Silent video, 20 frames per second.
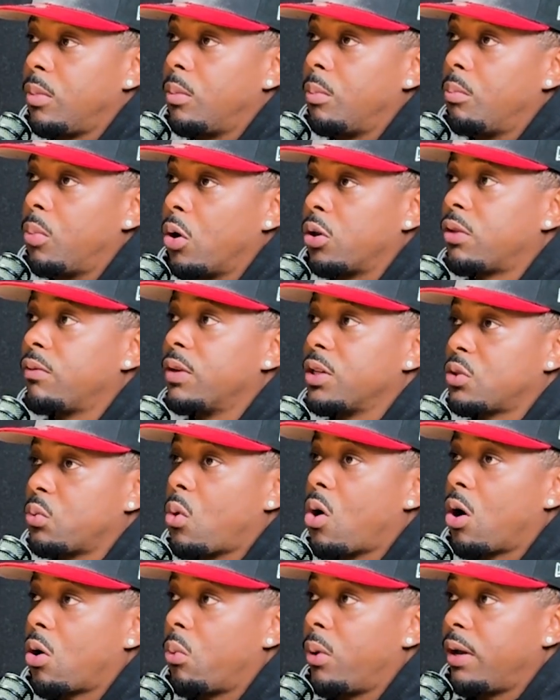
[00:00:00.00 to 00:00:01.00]
both of us
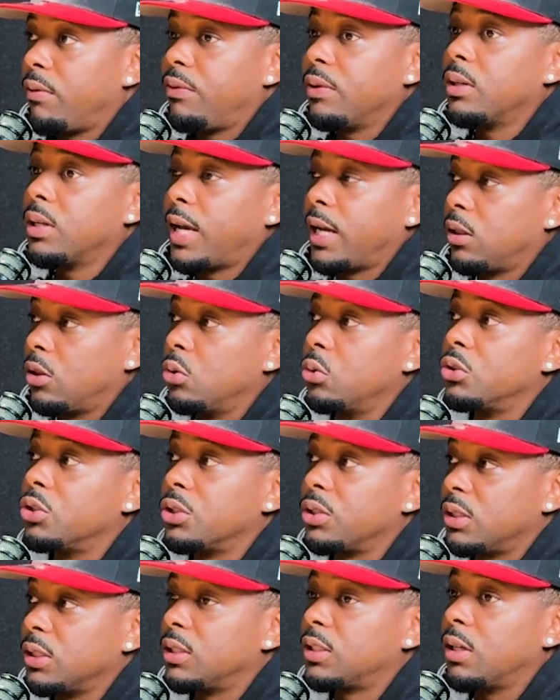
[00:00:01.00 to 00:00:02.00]
walk away feeling like
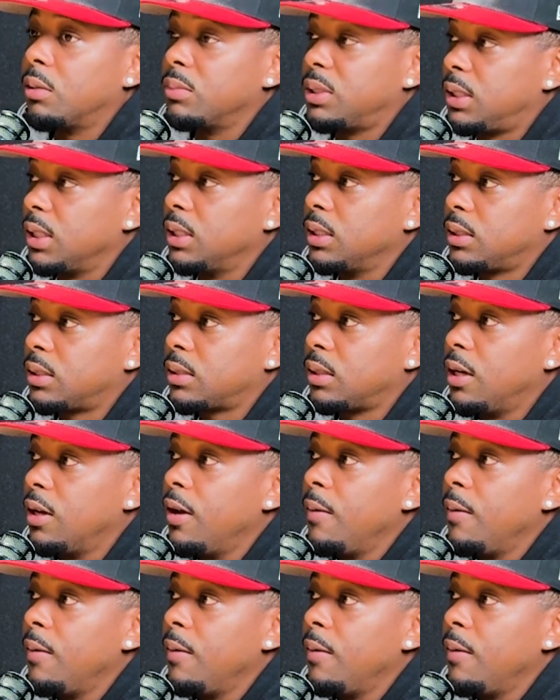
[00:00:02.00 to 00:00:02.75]
losers in some sense.